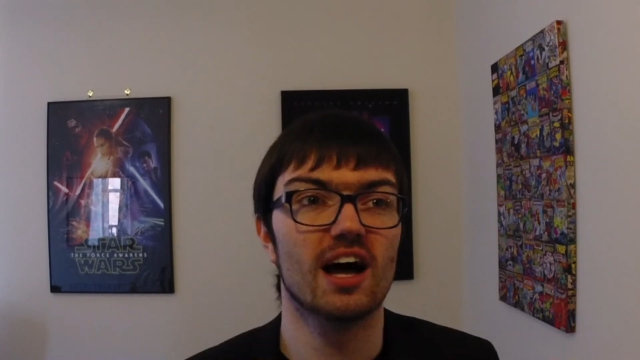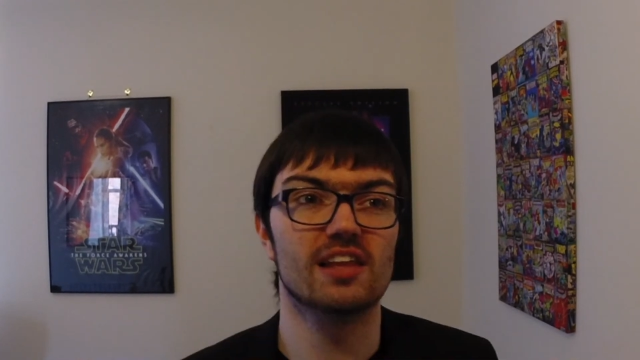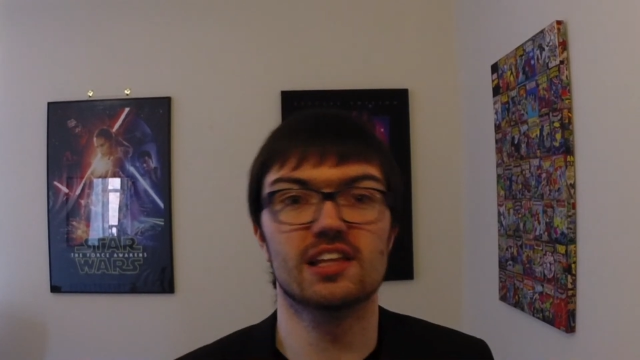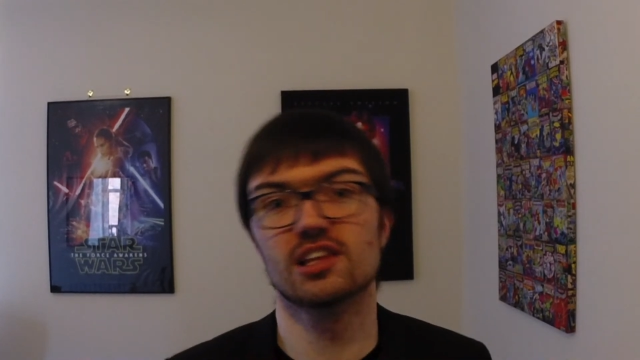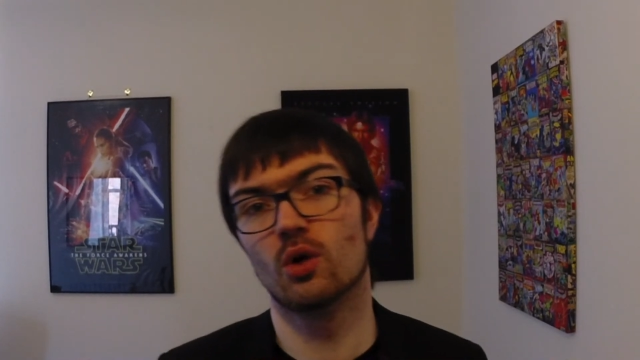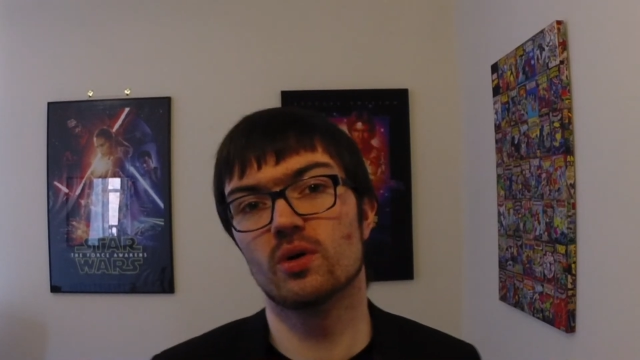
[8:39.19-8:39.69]
And
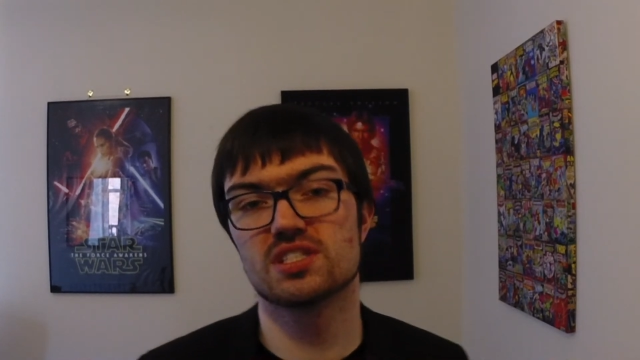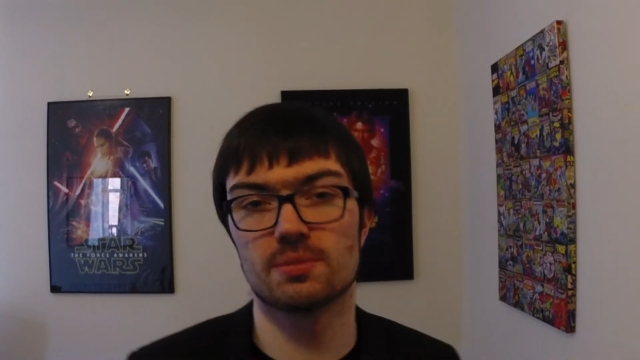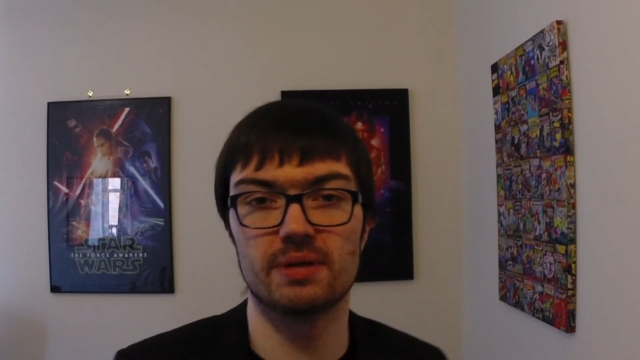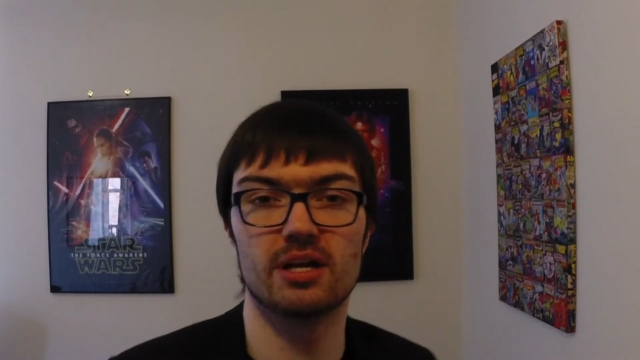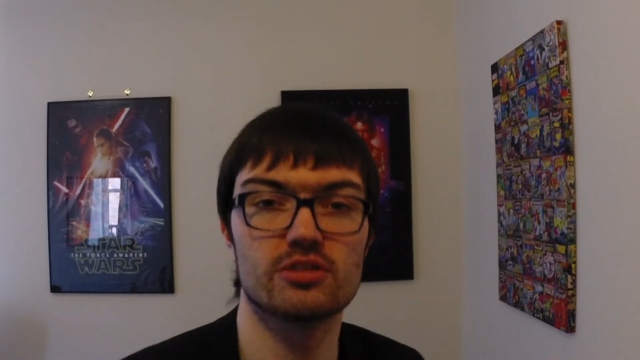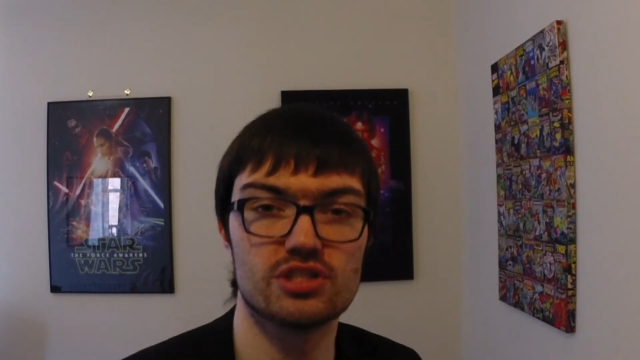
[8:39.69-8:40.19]
then Lois
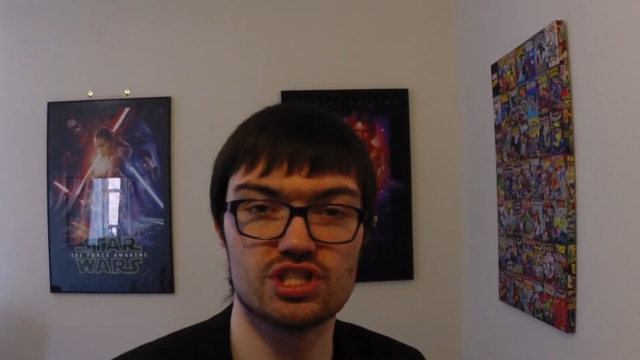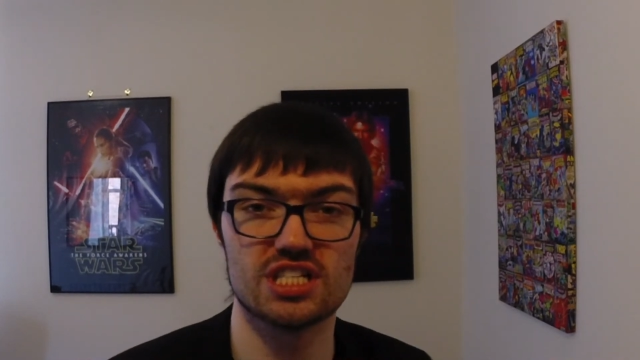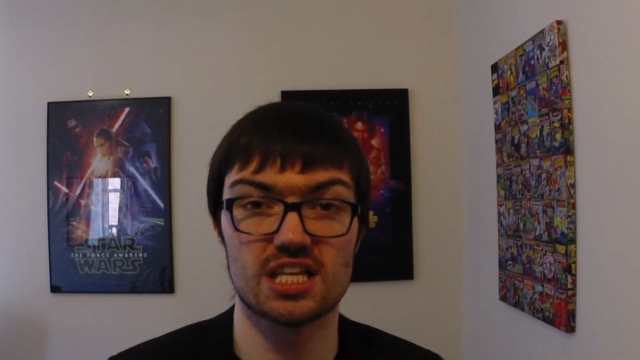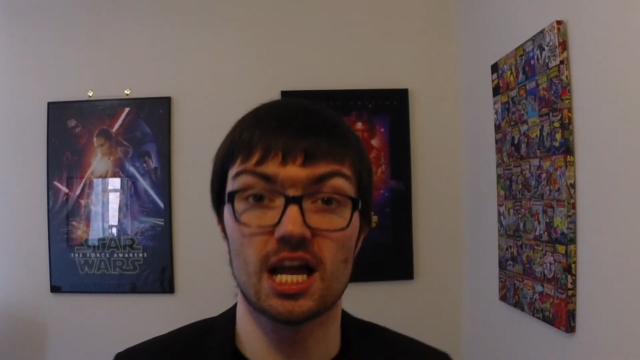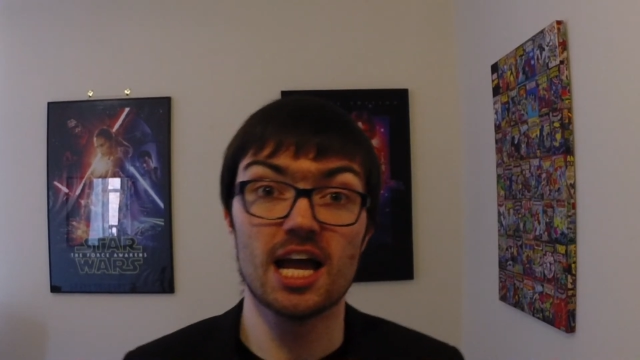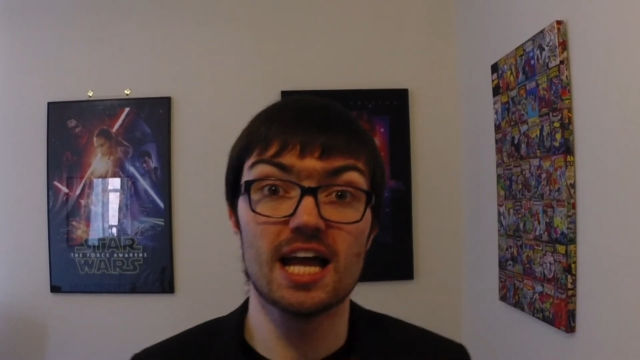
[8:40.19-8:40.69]
appears and she's
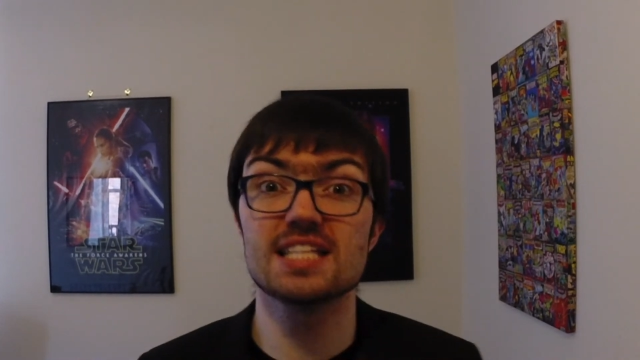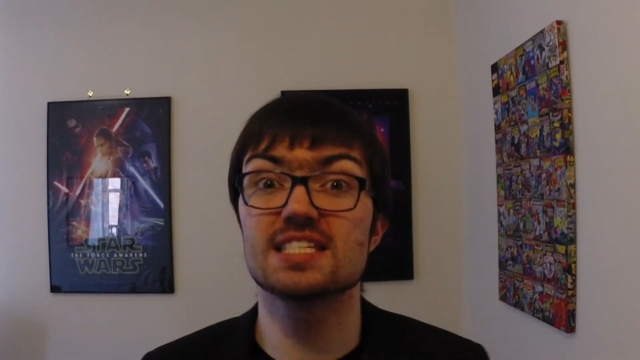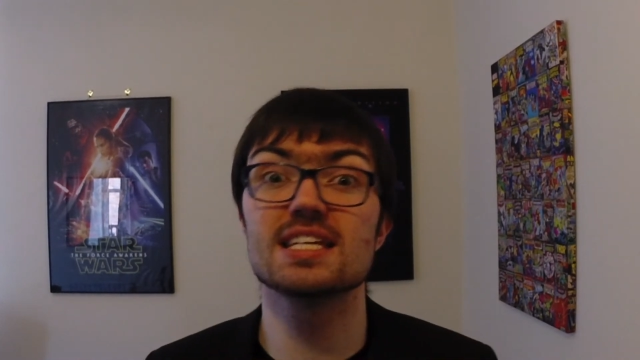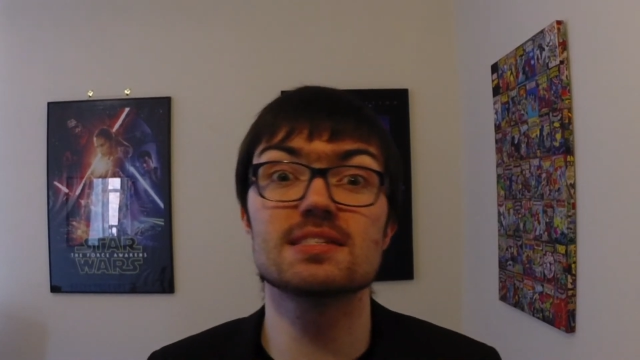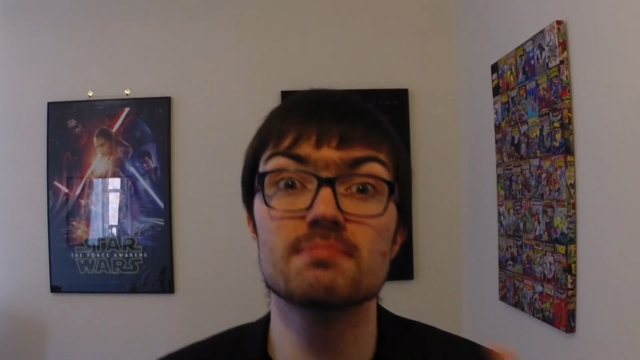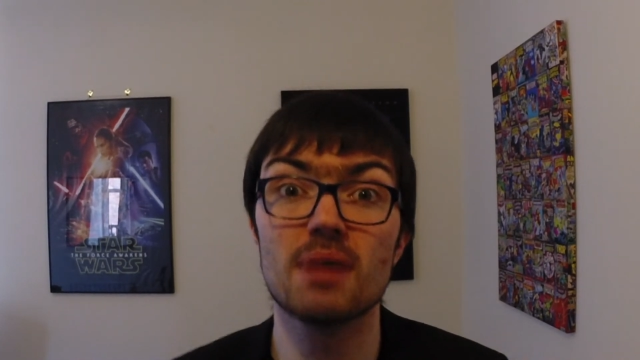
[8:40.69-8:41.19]
like, "It's
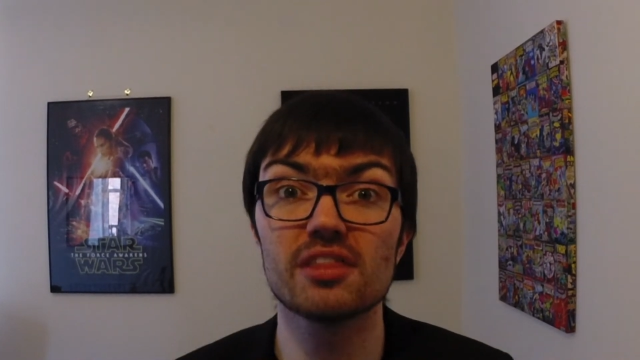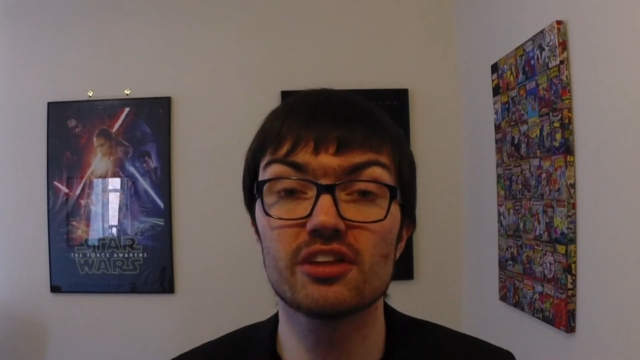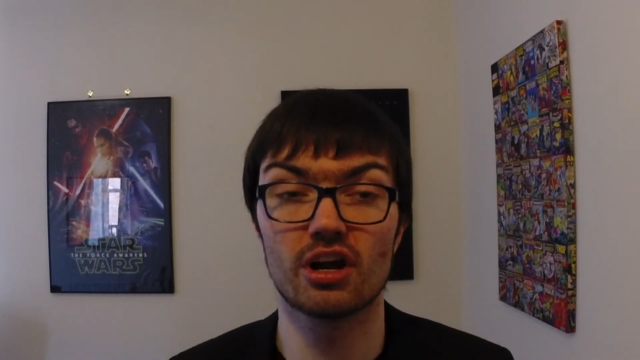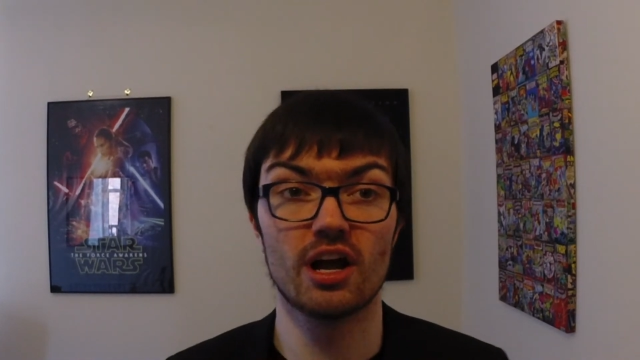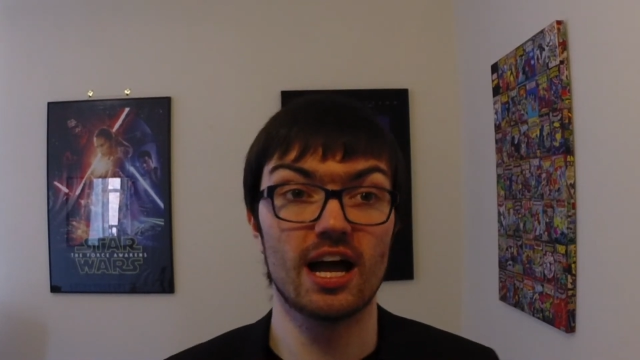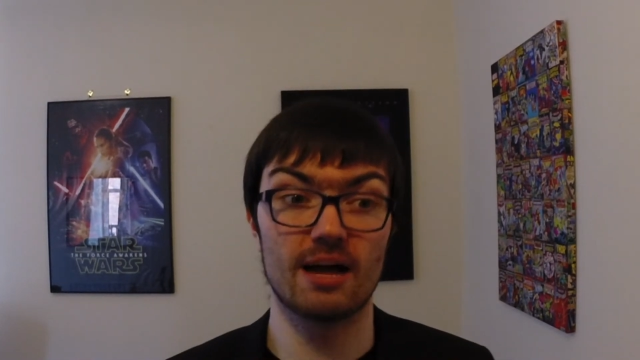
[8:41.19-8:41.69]
his
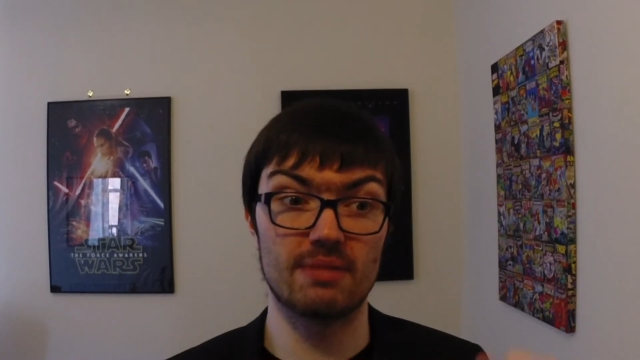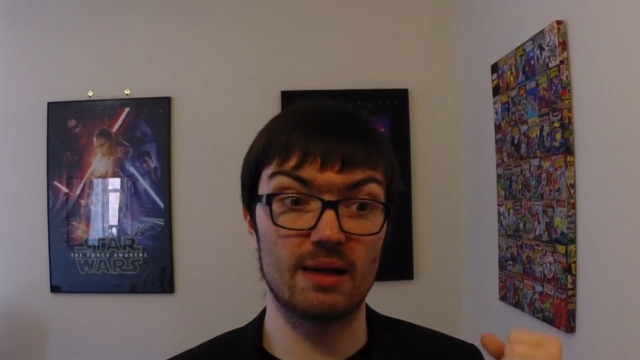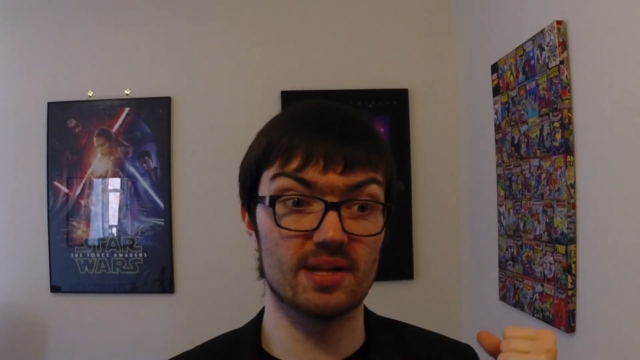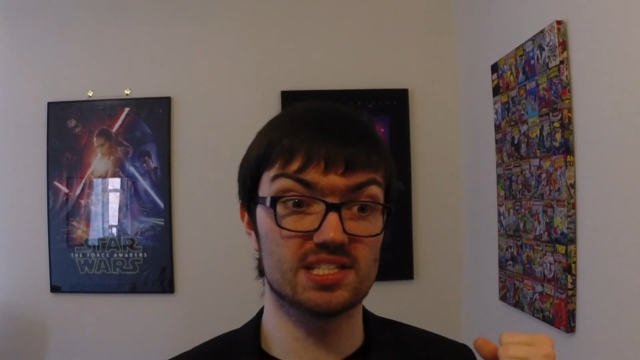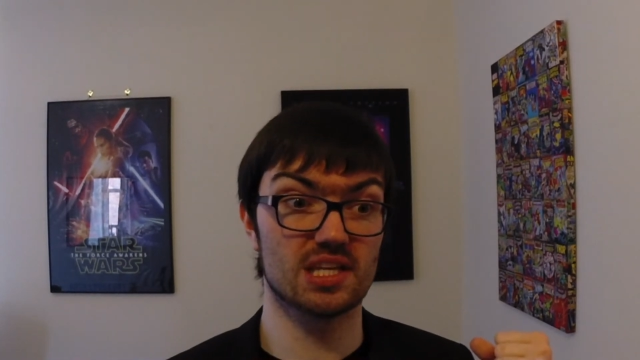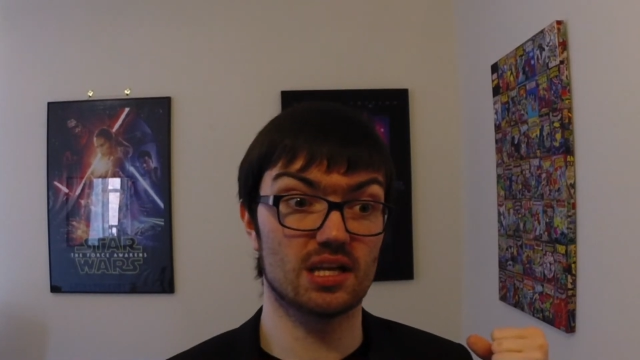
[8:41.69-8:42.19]
mother." And
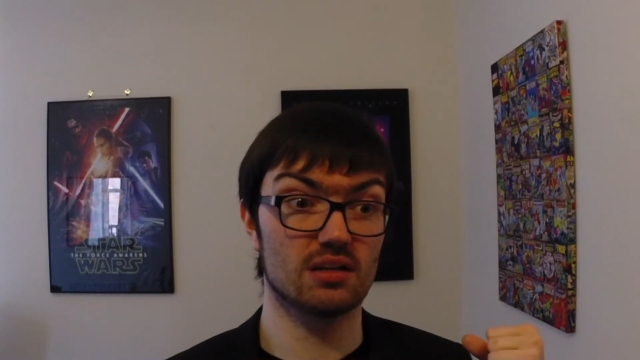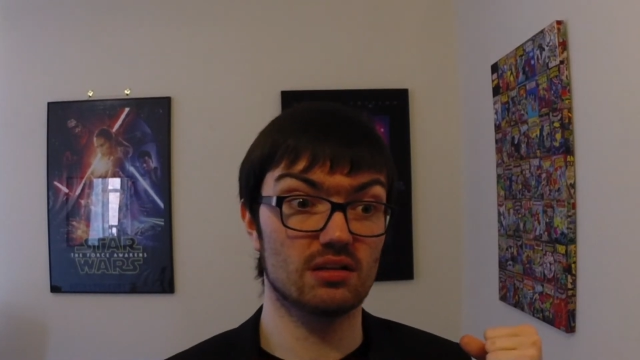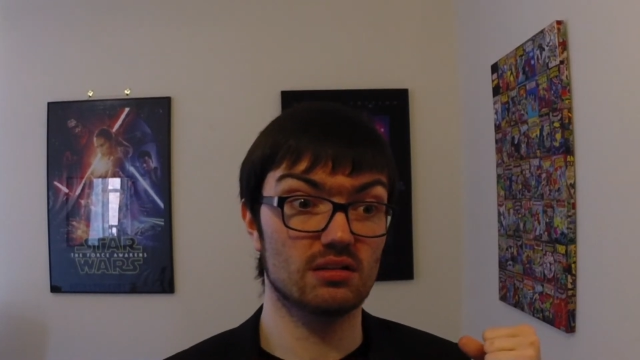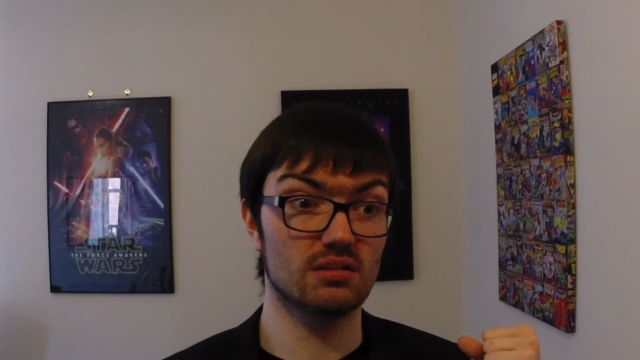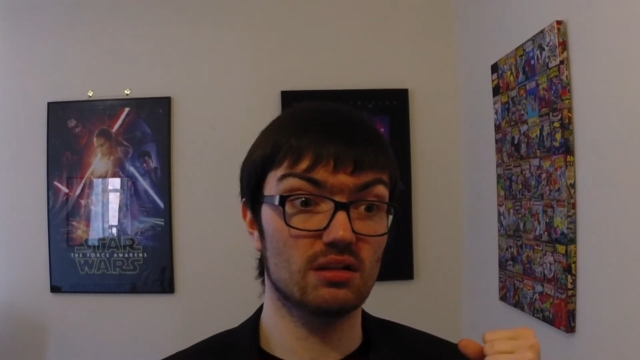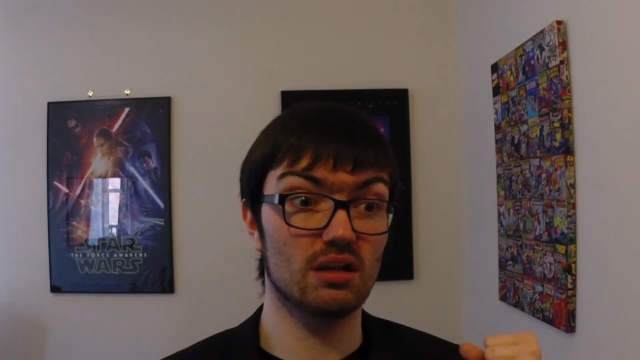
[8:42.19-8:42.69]
Batman's like,
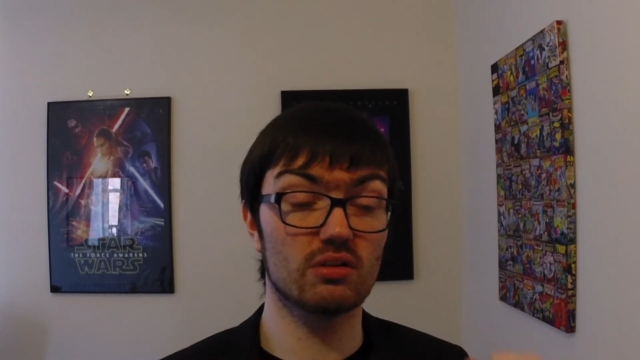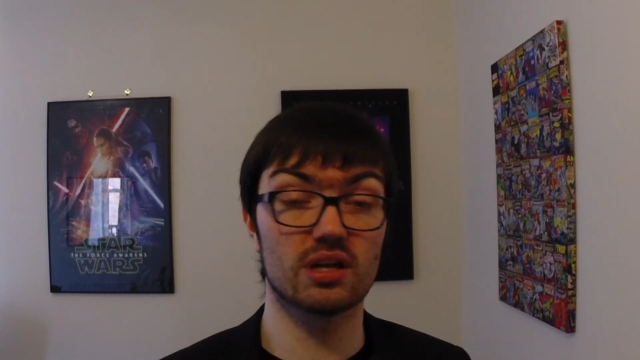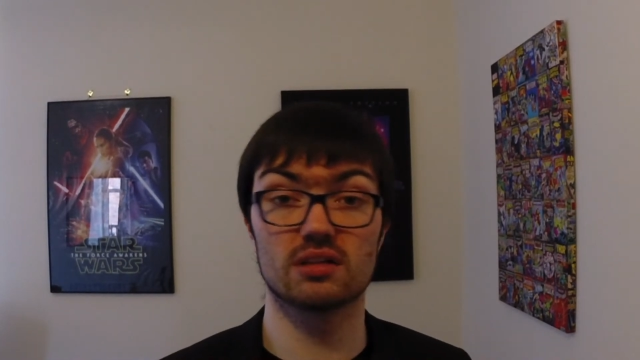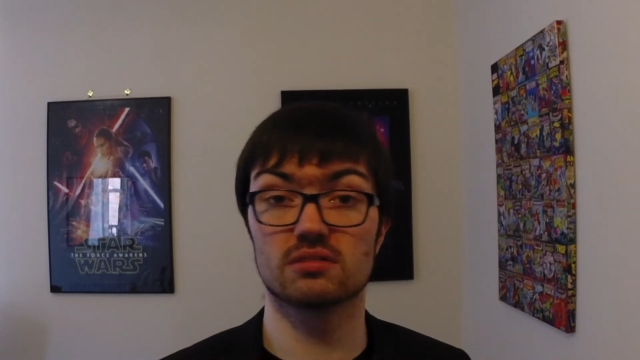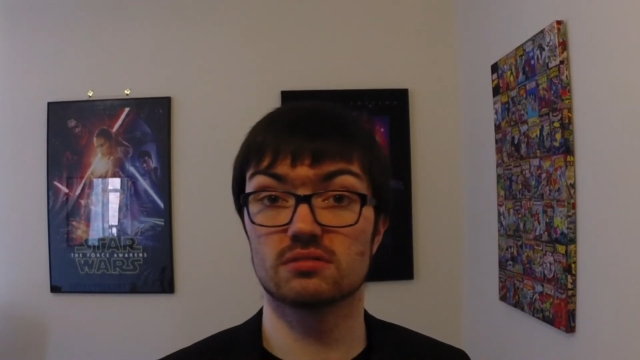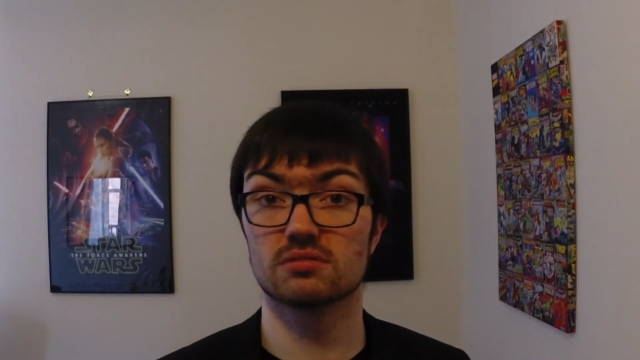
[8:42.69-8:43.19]
"Ah, okay.